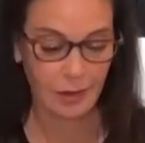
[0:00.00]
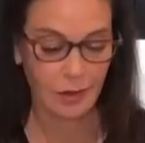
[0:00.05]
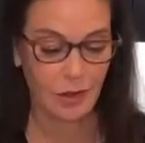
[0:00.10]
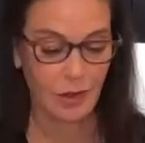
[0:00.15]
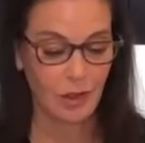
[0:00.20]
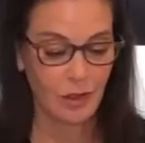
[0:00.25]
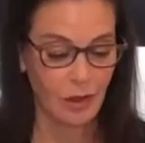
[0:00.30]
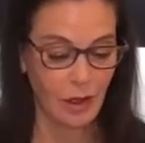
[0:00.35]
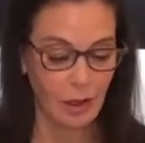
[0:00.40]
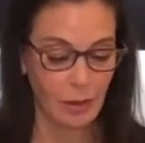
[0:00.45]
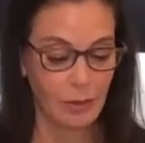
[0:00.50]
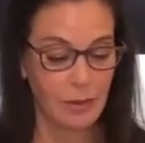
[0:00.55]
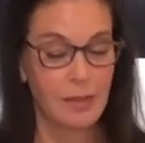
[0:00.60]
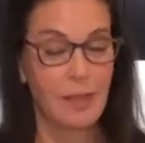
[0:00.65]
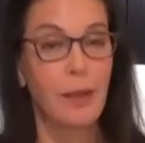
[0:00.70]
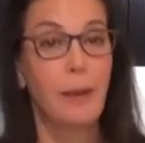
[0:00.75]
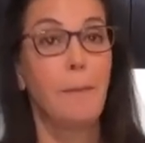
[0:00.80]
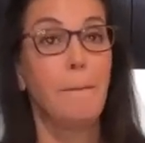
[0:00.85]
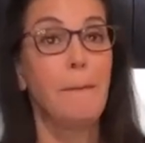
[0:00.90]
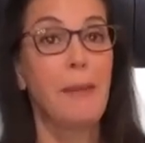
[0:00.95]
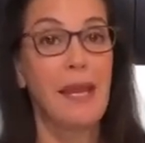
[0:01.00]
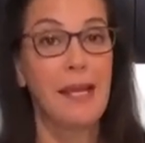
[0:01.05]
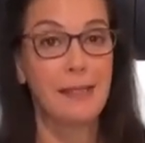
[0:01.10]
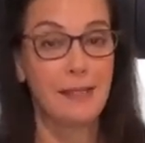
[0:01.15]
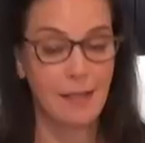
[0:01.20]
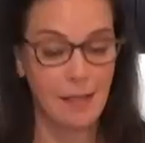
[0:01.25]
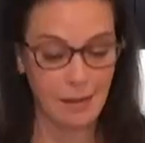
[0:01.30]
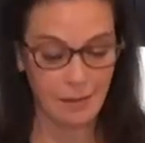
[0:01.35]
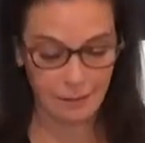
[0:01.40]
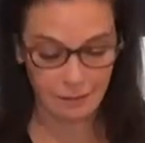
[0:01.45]
She thought it was
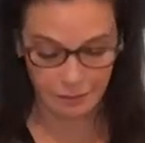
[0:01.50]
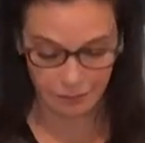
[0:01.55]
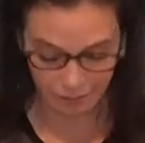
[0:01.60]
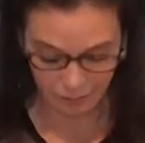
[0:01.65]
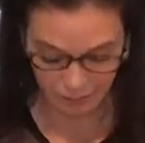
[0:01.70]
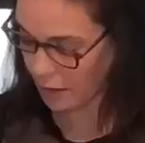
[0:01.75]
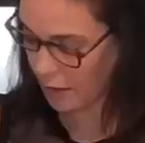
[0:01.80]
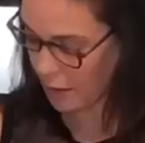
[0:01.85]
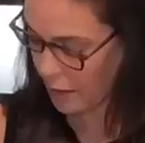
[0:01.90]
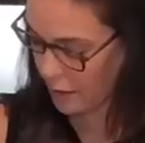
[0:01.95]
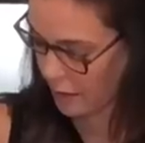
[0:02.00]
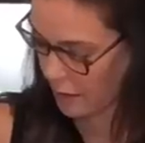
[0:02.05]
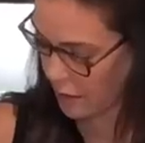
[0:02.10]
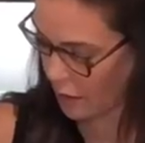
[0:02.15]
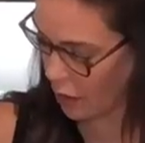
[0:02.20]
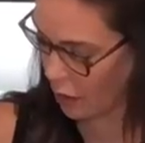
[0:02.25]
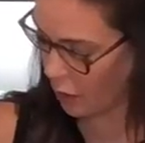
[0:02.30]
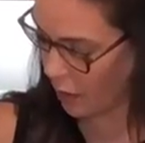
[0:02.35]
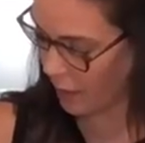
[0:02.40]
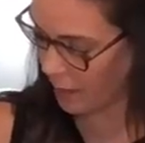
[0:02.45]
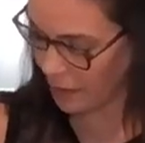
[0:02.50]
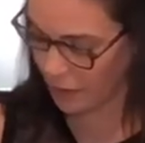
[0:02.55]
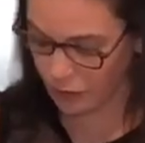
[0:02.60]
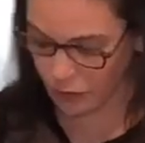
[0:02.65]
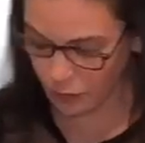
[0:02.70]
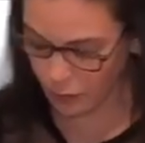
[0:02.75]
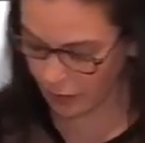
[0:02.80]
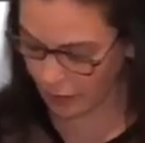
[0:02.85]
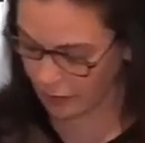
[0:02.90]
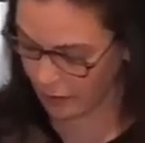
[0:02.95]
amazing. So I'm gonna
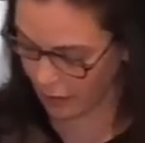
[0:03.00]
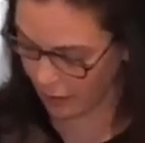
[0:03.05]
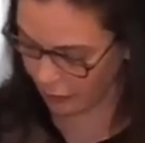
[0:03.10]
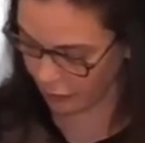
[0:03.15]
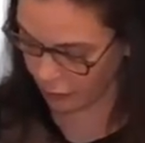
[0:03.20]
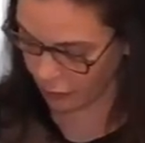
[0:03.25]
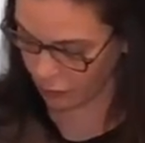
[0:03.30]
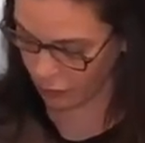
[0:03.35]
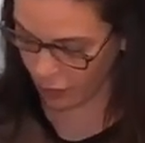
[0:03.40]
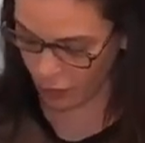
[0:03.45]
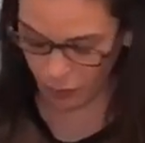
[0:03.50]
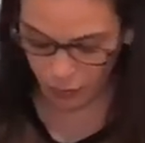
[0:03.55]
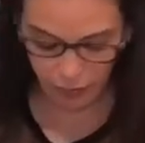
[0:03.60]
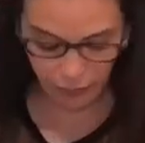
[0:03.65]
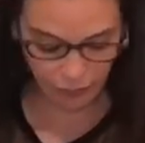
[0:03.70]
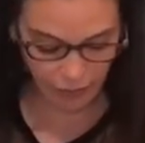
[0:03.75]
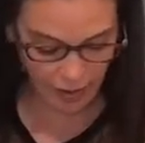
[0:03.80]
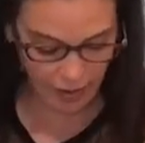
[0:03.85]
do another row of